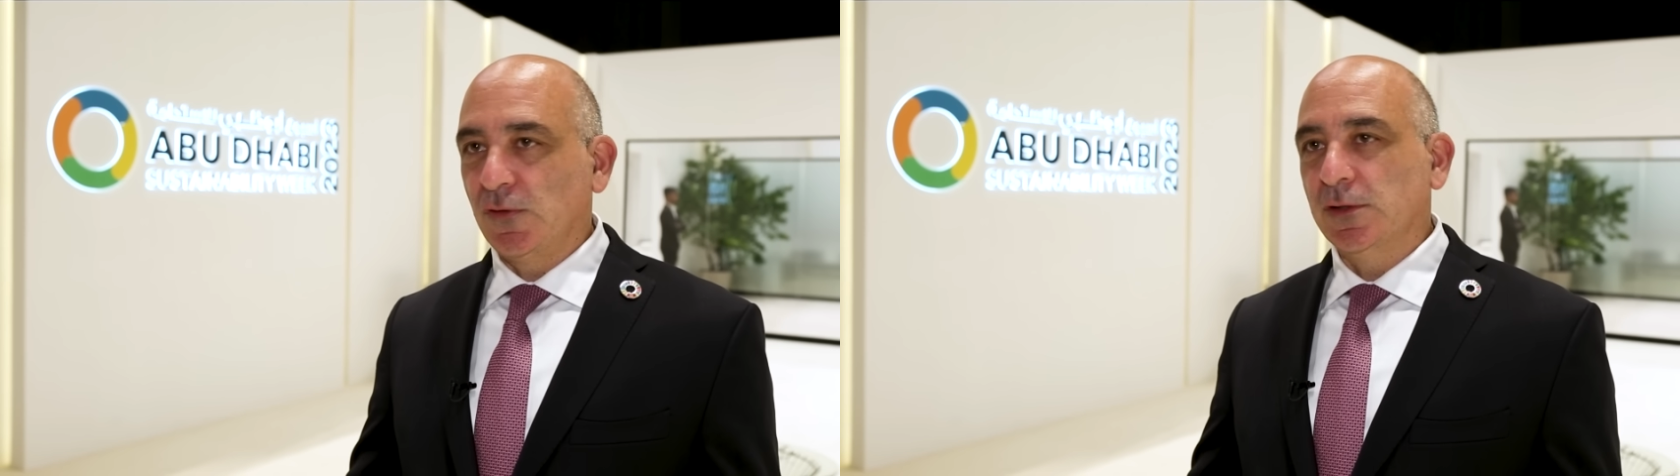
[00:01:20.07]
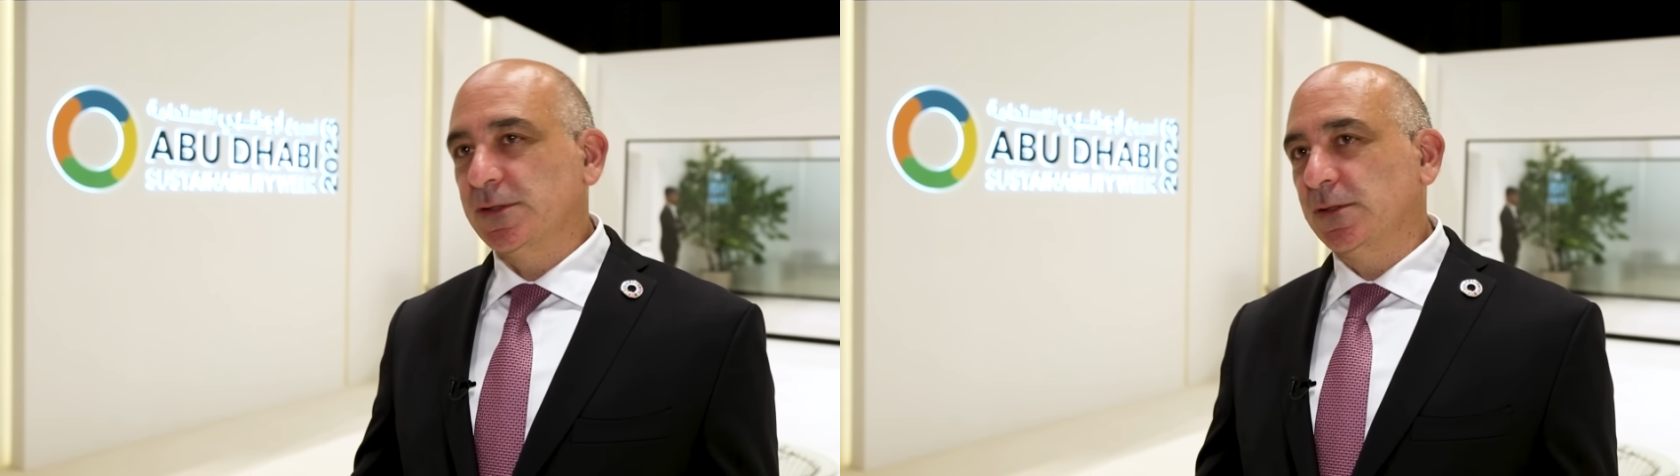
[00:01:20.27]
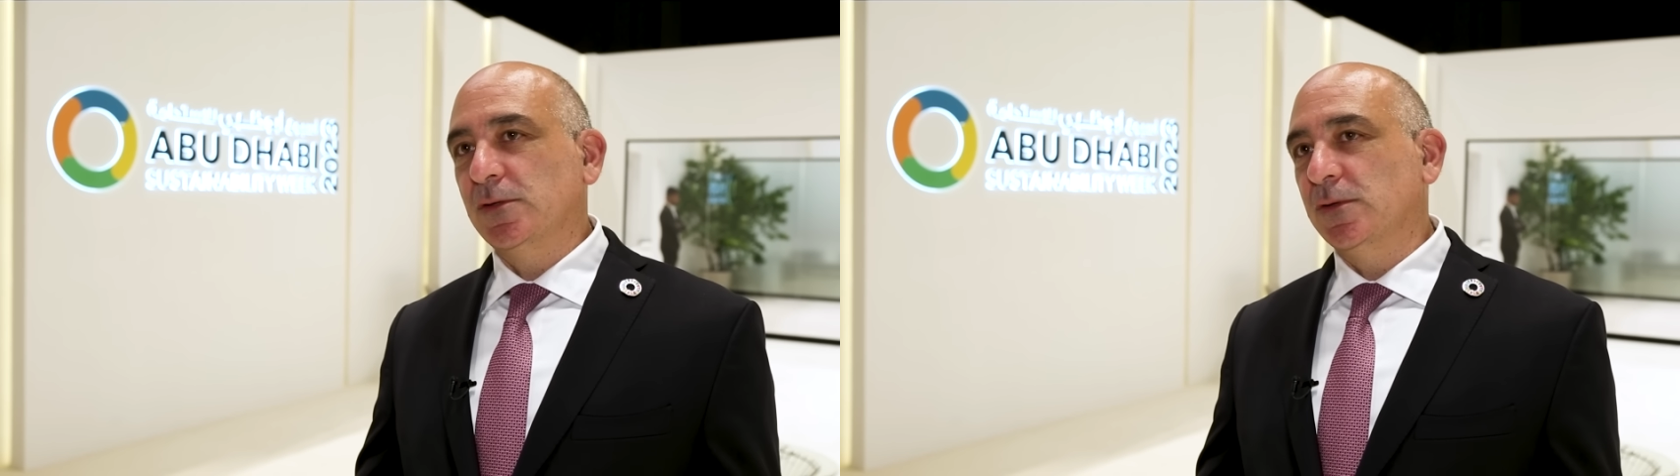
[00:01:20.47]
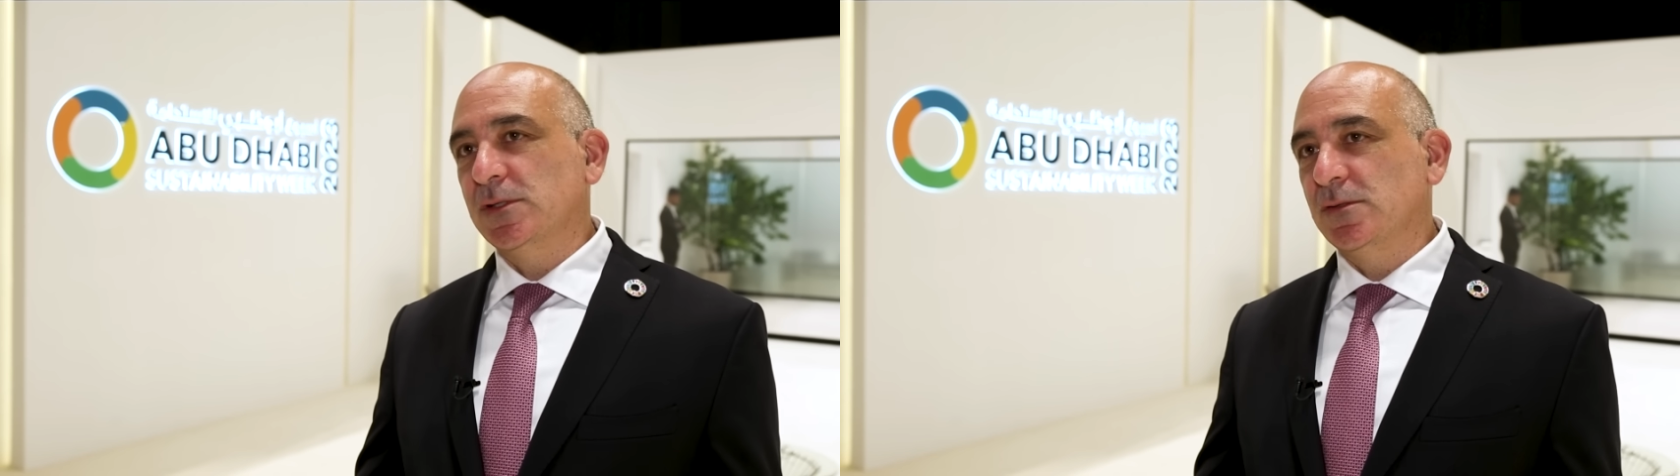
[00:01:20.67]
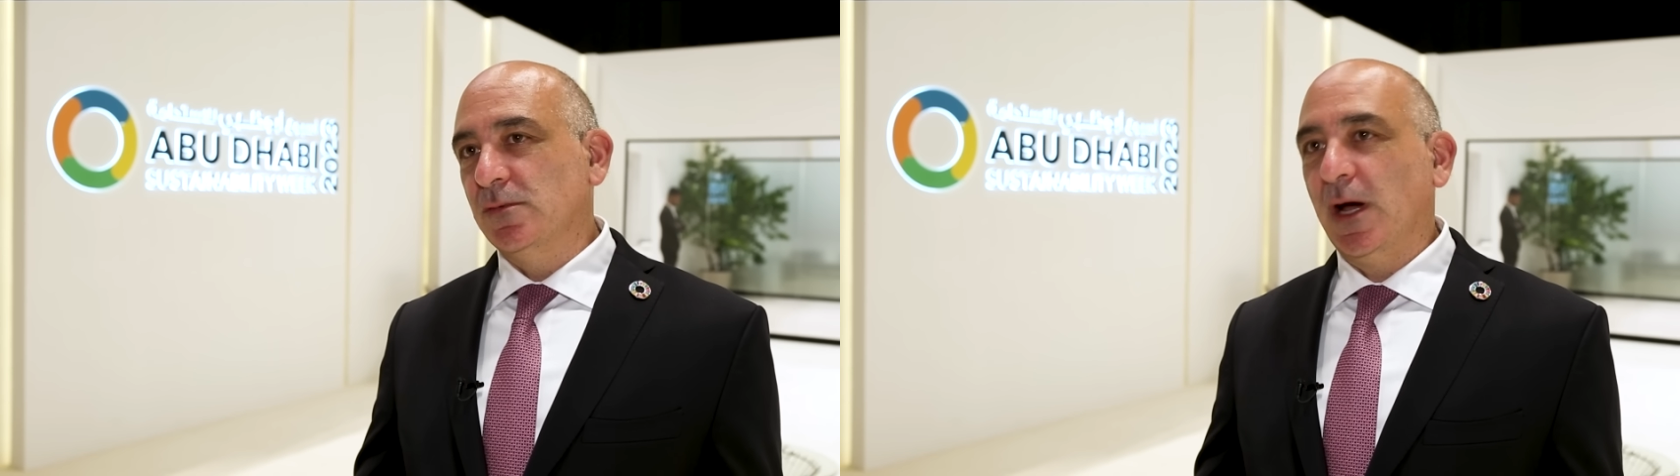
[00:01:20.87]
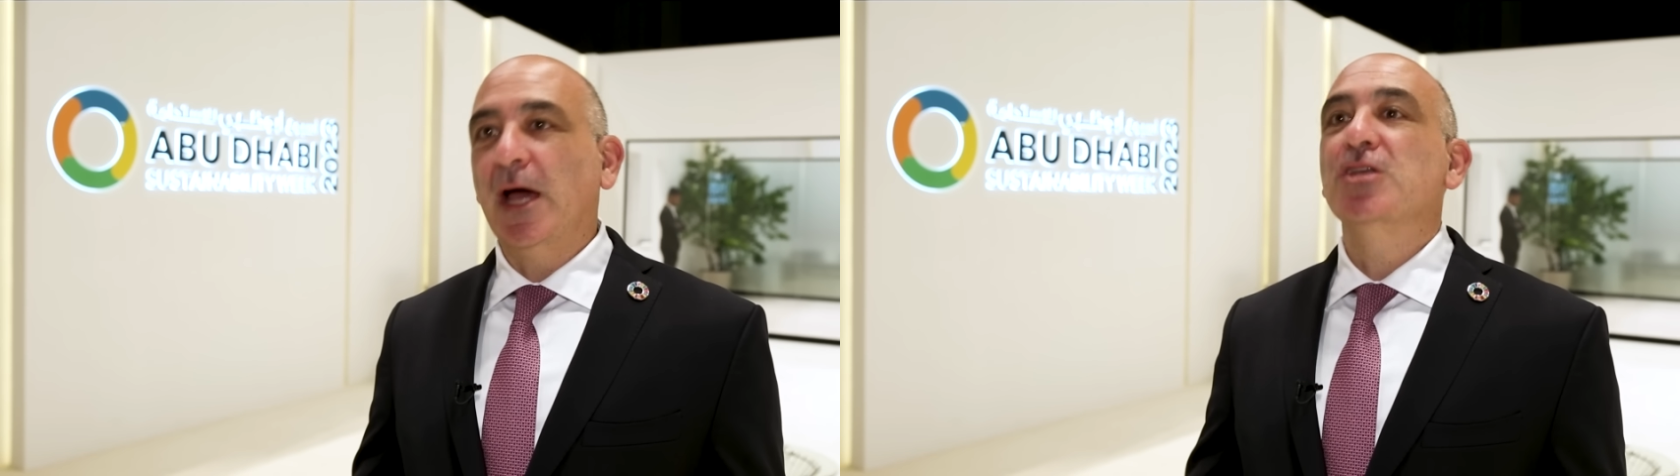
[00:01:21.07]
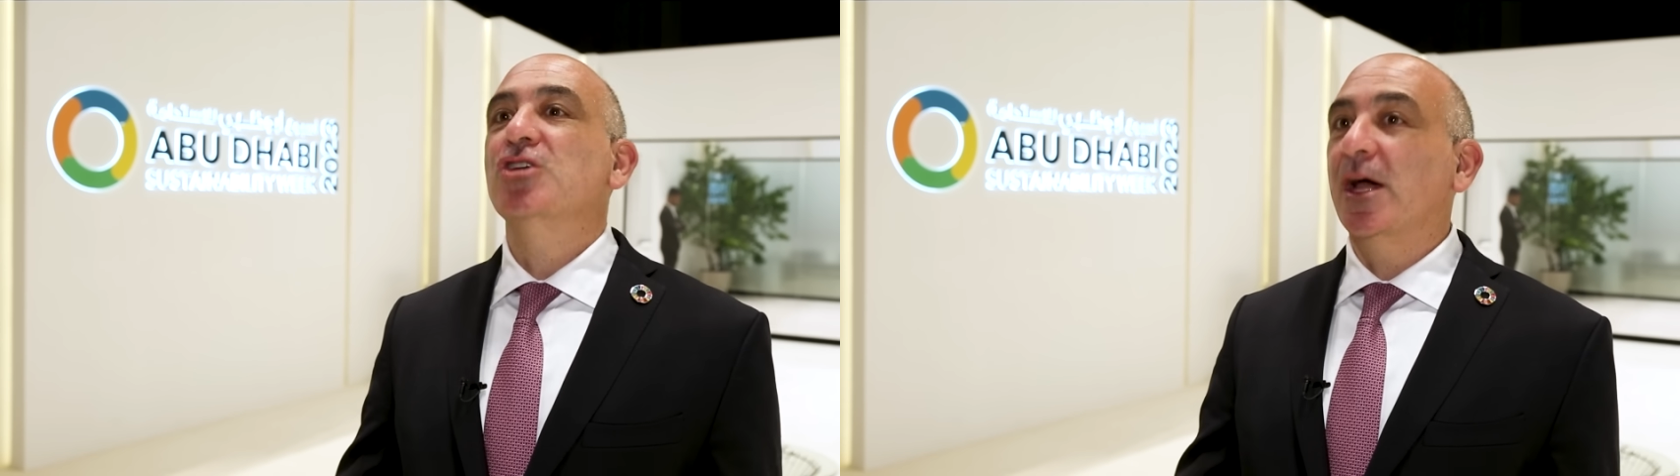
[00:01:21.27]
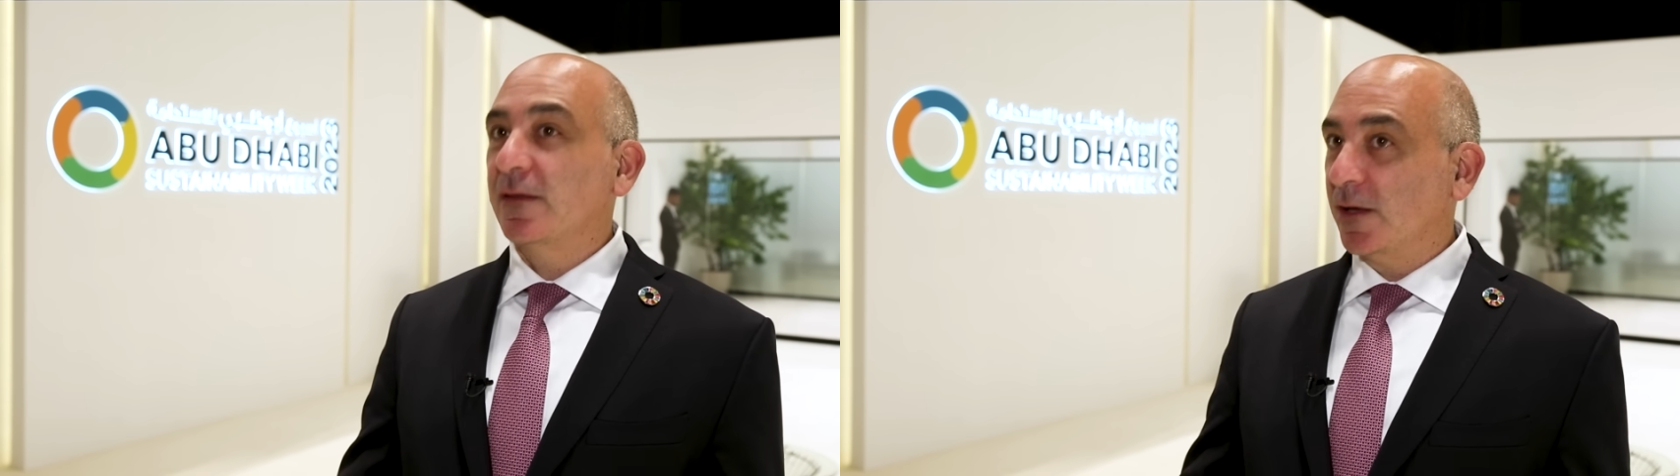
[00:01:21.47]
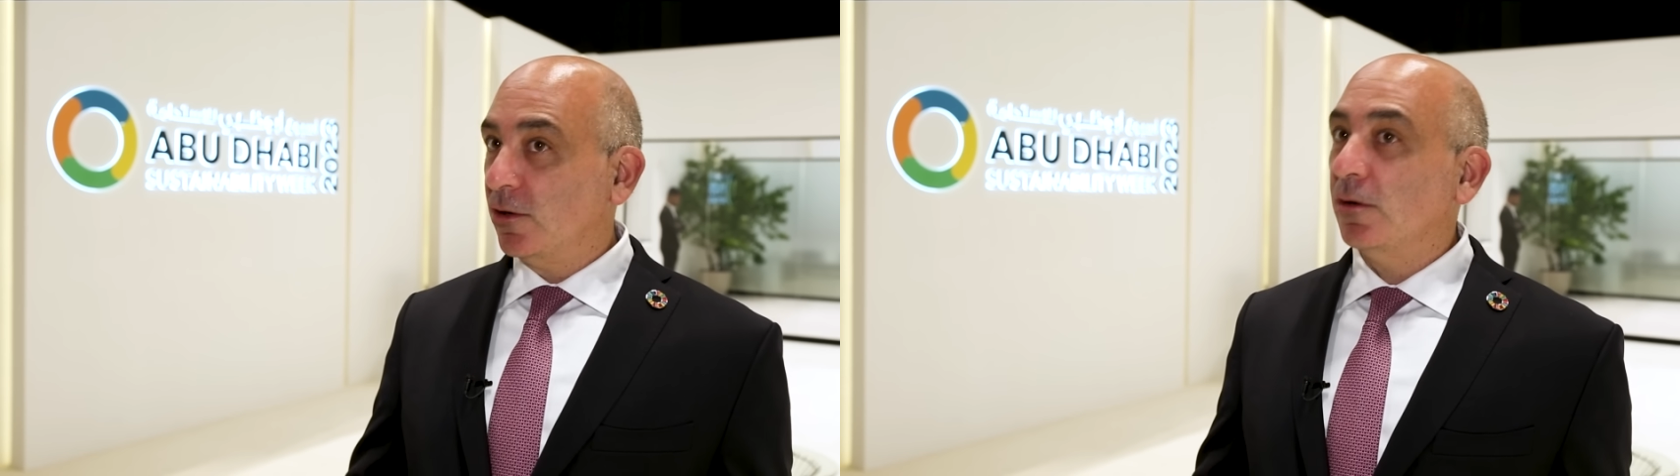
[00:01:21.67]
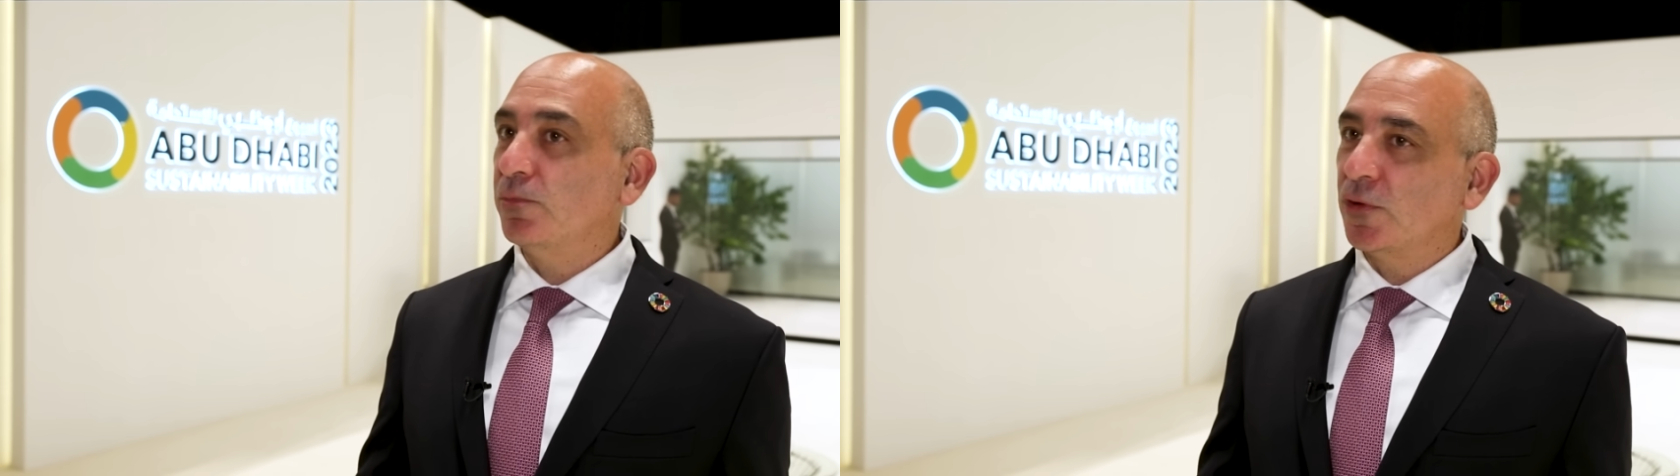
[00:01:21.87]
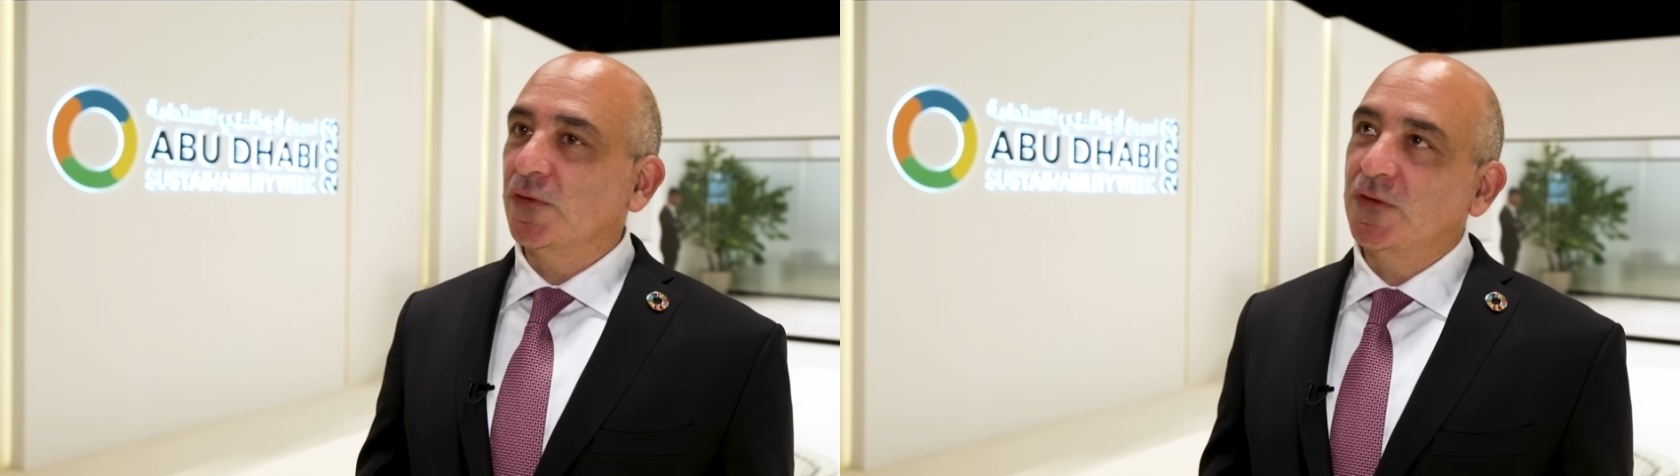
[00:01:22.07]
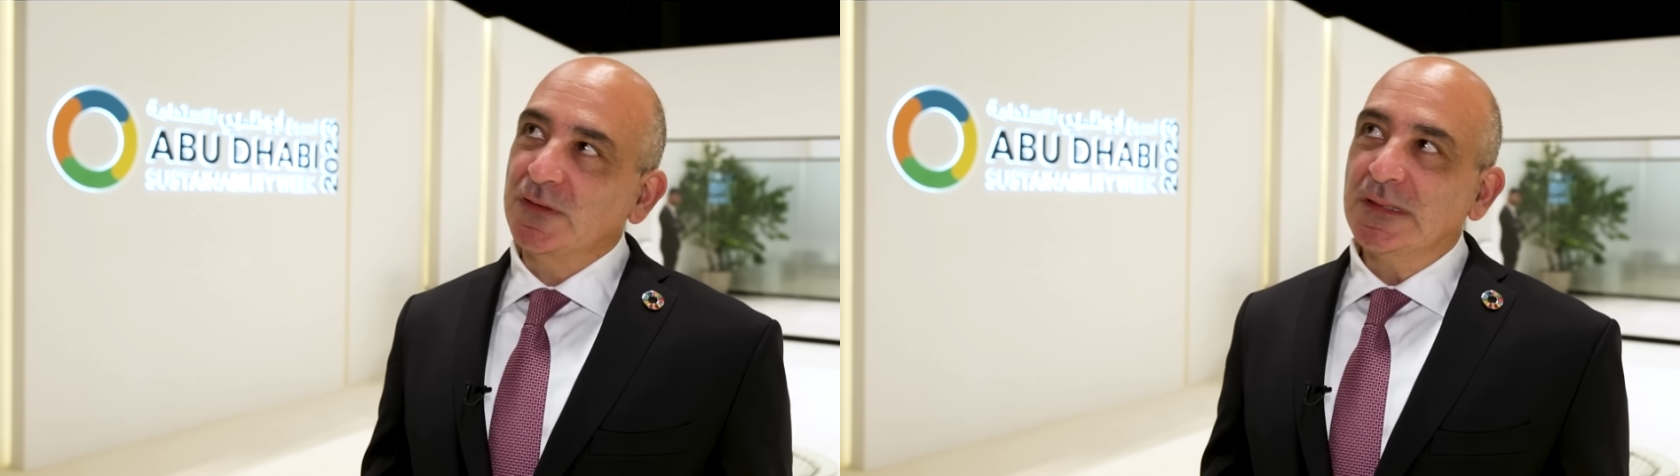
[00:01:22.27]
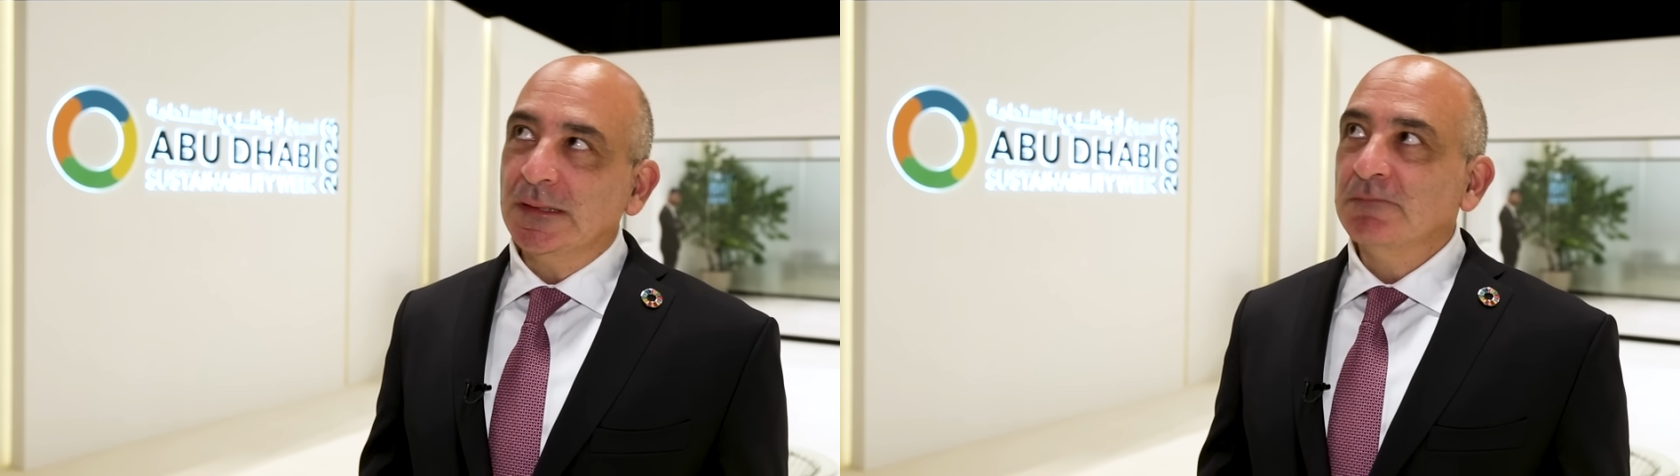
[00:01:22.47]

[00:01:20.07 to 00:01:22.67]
Sultan going to hijack the COP process?